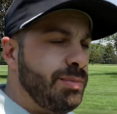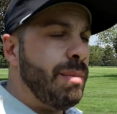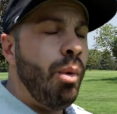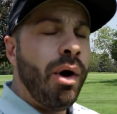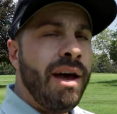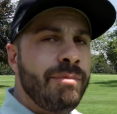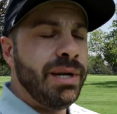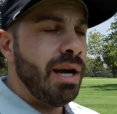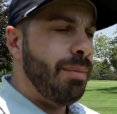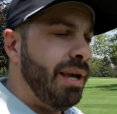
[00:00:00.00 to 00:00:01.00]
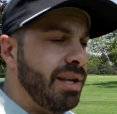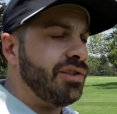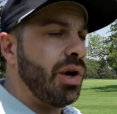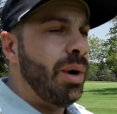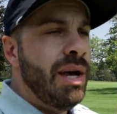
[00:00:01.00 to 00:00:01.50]
but more have been coming in.
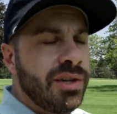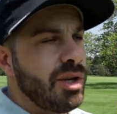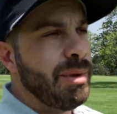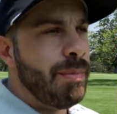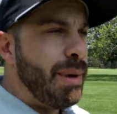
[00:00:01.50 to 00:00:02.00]
So some of the